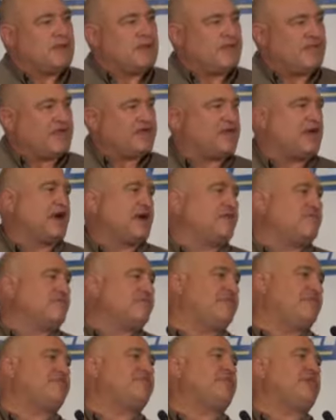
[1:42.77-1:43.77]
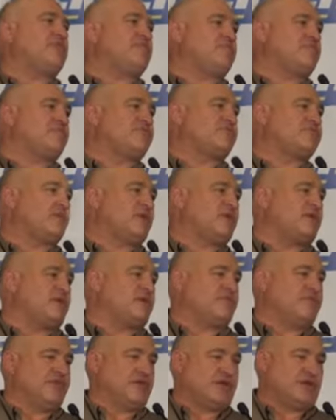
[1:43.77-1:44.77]
and they'd gotten 15%
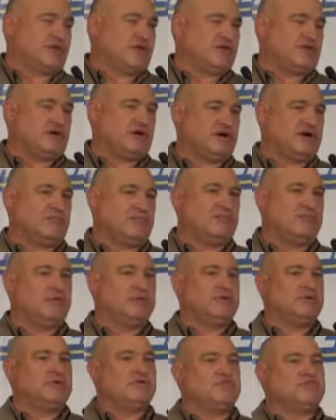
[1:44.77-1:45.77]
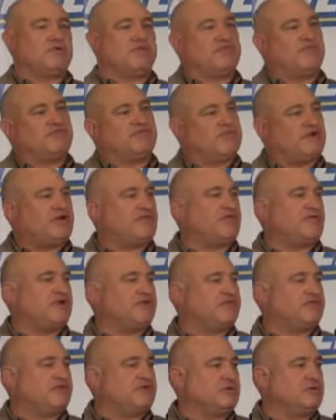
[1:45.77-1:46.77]
of the income from the
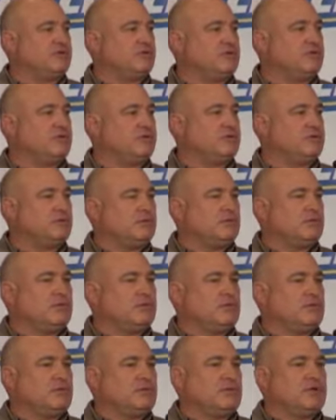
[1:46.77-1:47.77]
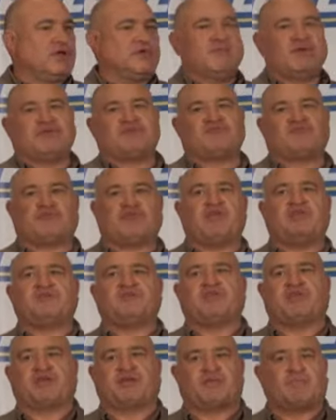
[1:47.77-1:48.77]
fundraiser.
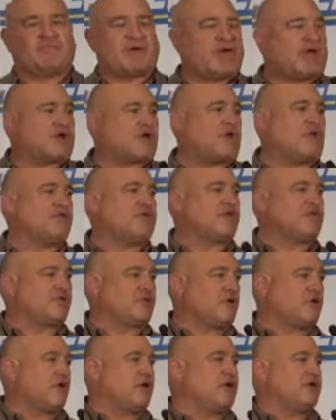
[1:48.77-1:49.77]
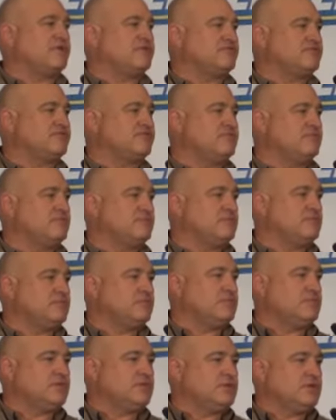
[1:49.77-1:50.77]
Administration kept back all the other costs.
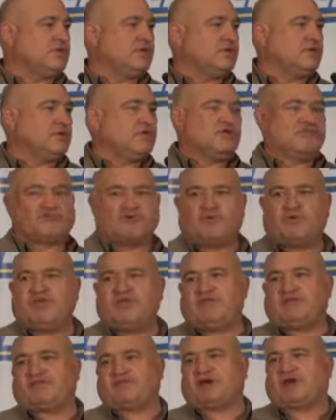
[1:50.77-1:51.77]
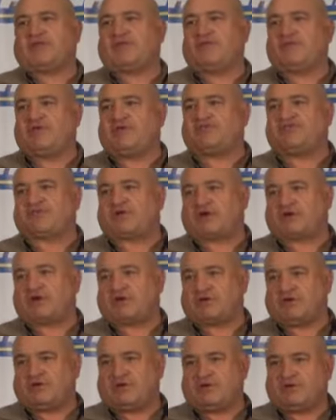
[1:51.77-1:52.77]
So we decided we'd
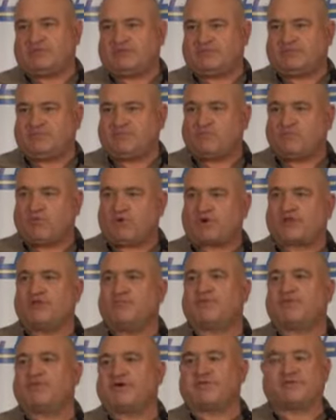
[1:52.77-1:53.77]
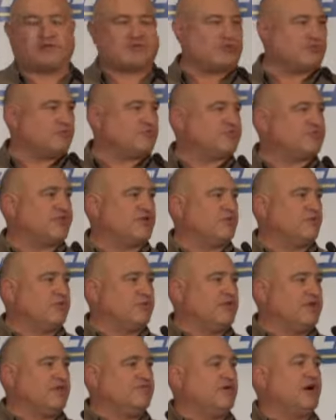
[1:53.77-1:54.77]
start working with other groups that
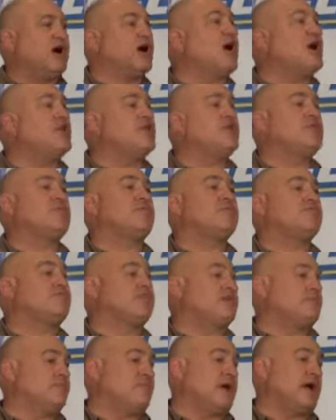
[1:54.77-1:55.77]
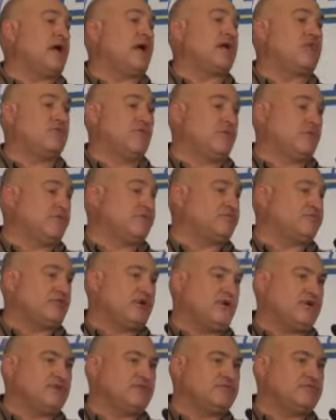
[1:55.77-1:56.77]
would give 100% back what was
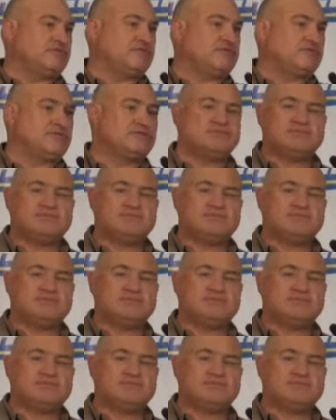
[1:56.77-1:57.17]
raised.